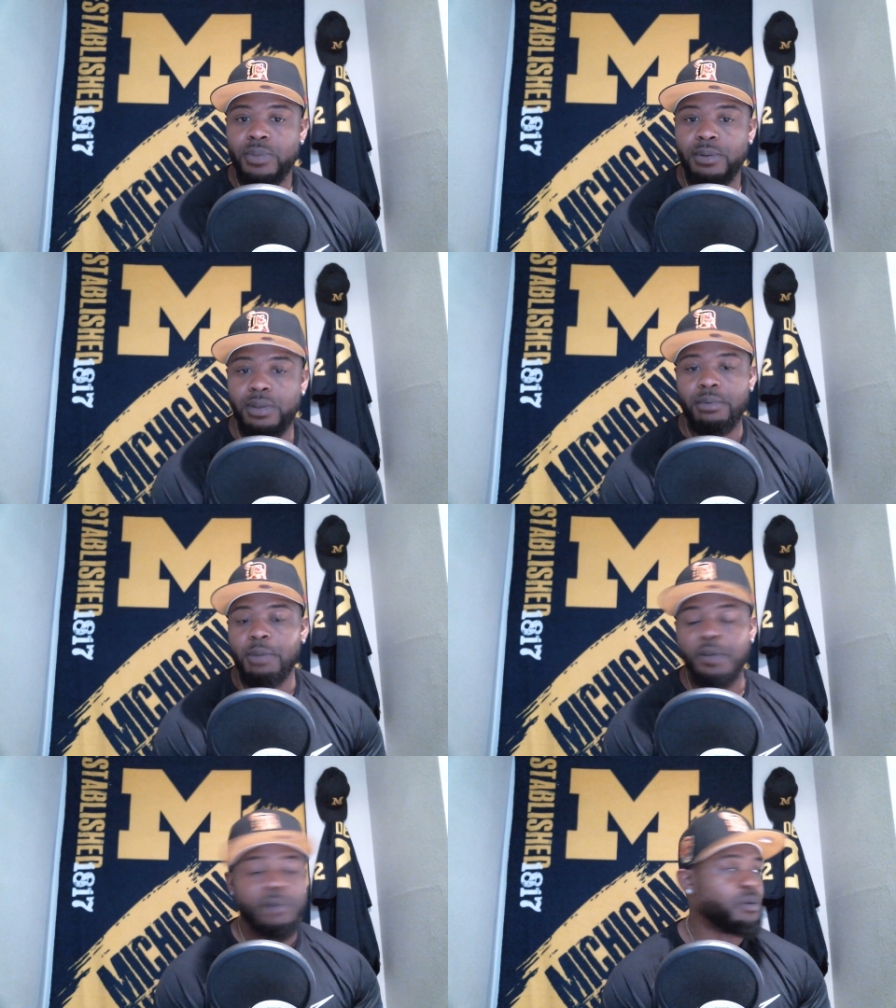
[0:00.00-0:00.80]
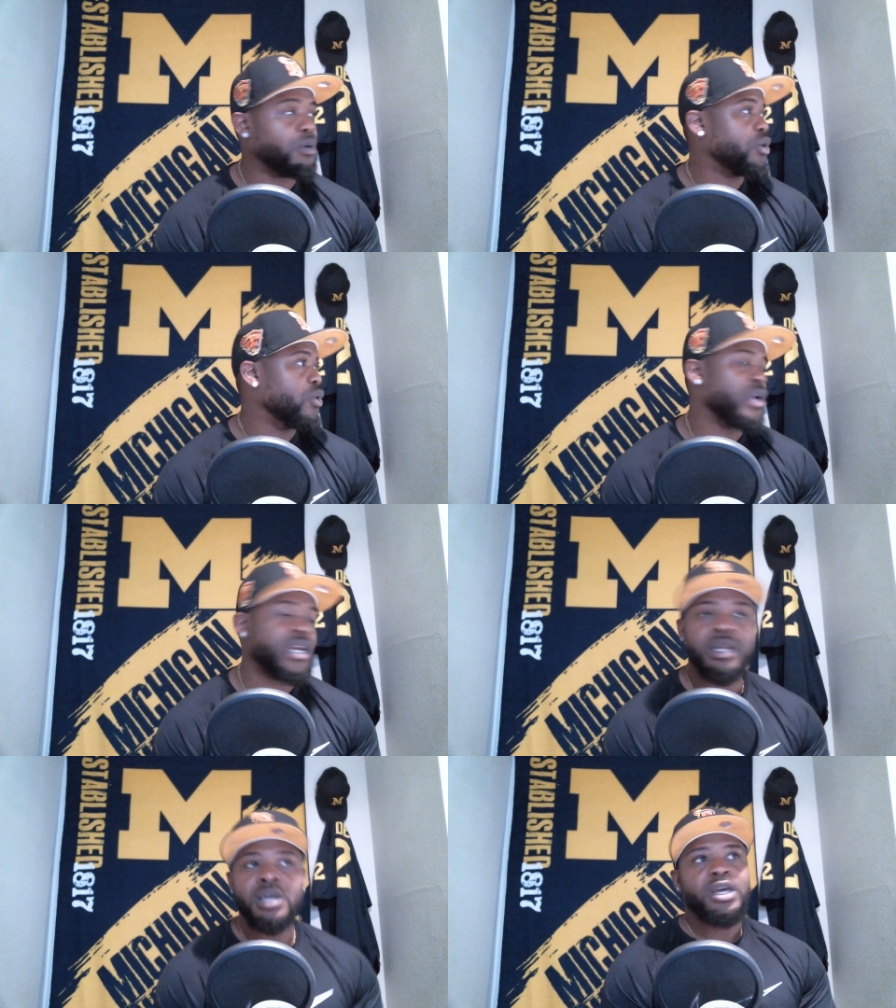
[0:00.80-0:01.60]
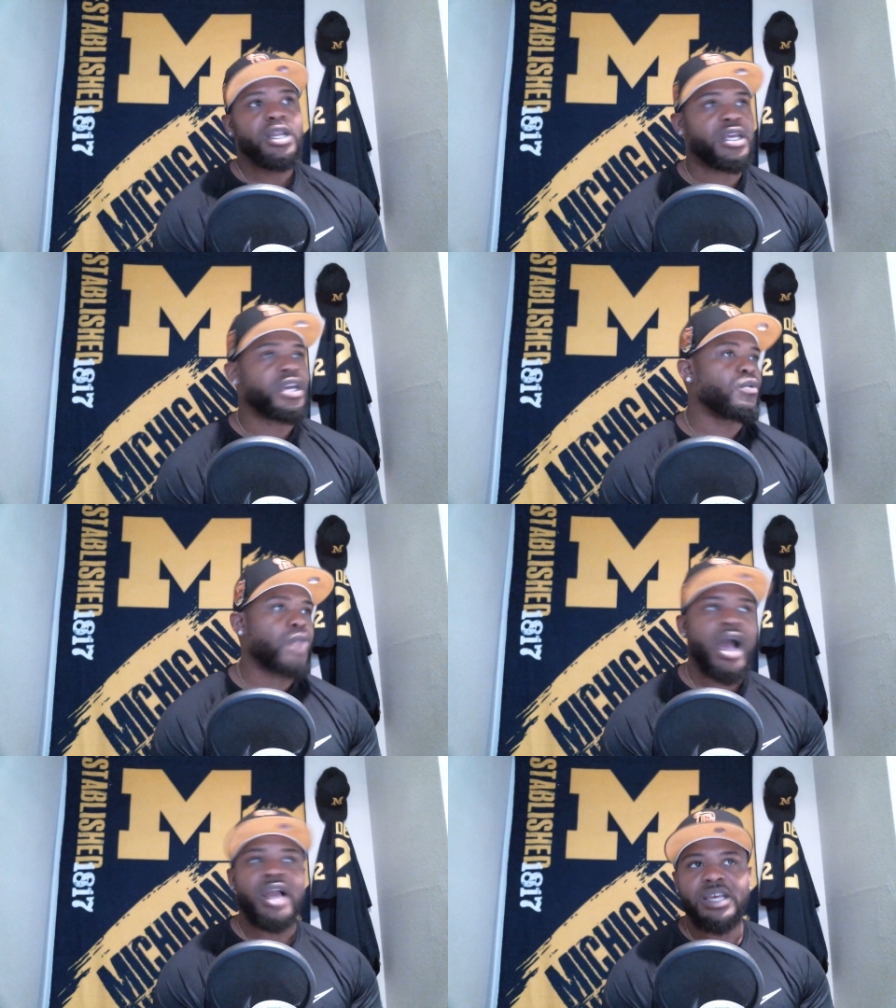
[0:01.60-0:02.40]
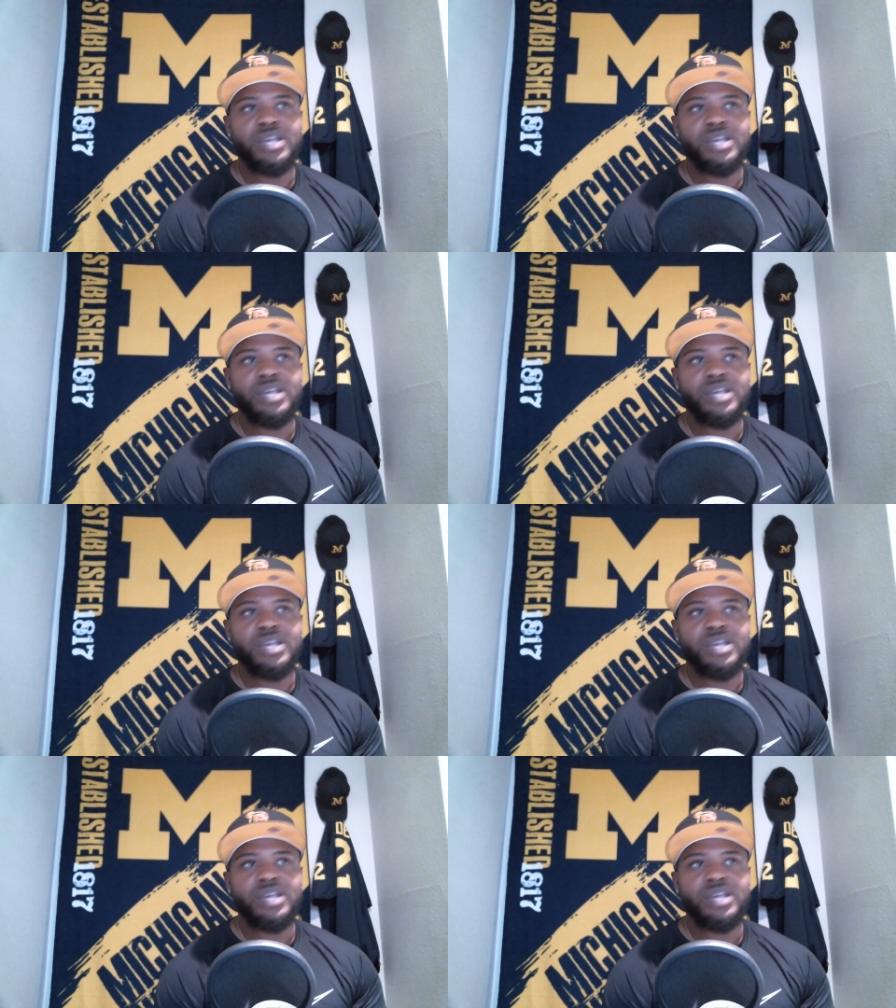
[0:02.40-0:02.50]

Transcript: But people anointing Lincoln Riley